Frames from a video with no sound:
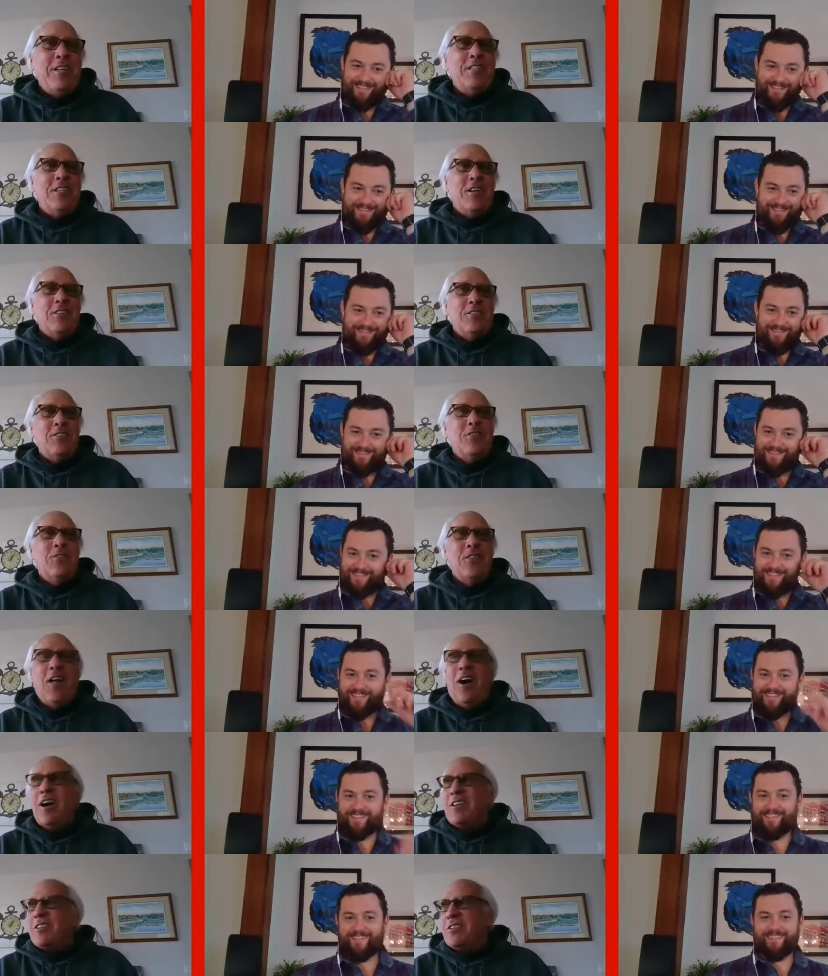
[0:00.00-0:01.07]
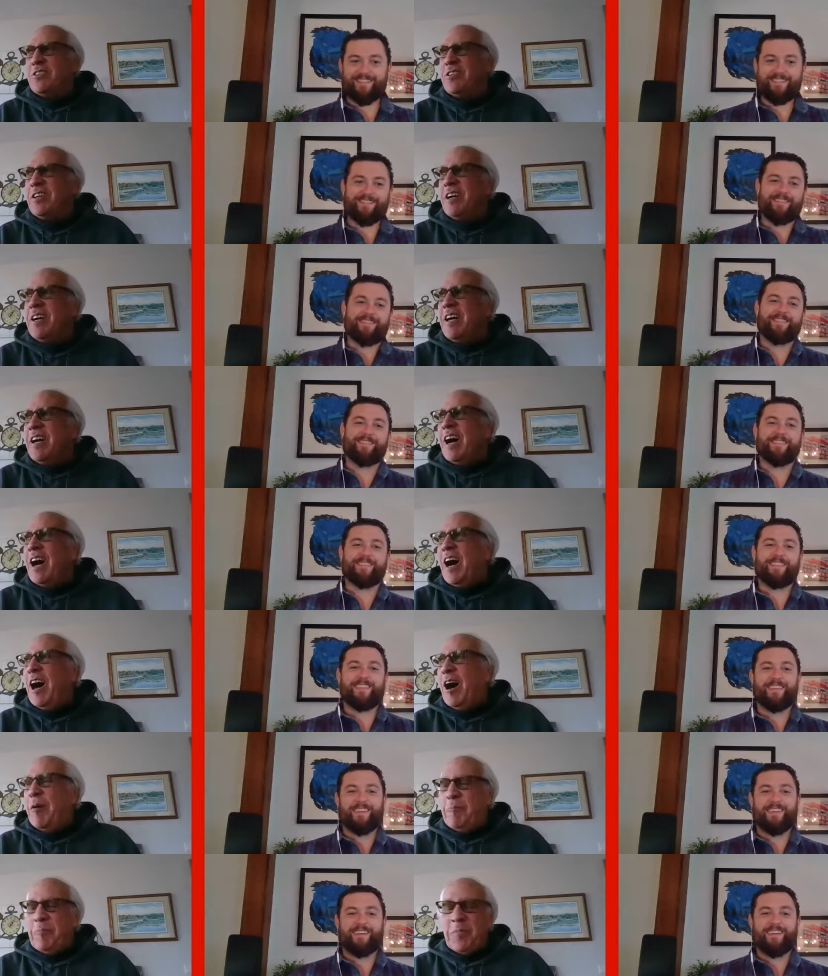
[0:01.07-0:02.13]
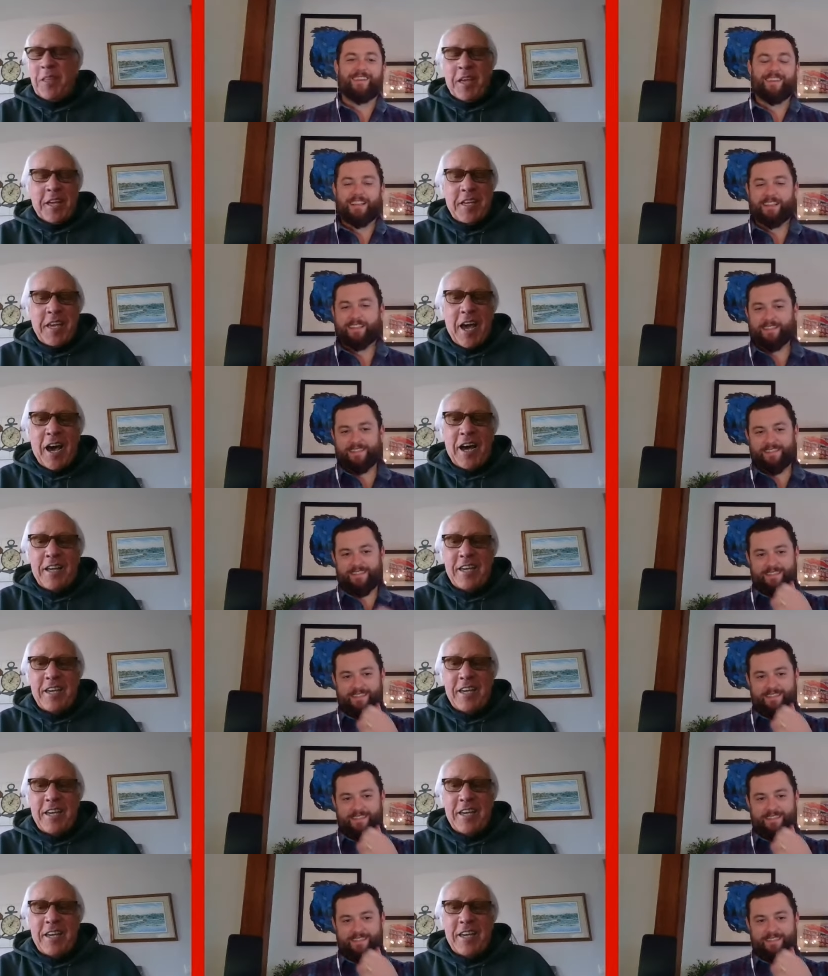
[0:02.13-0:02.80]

Speaker 1: each other too long, dude. Um, yeah,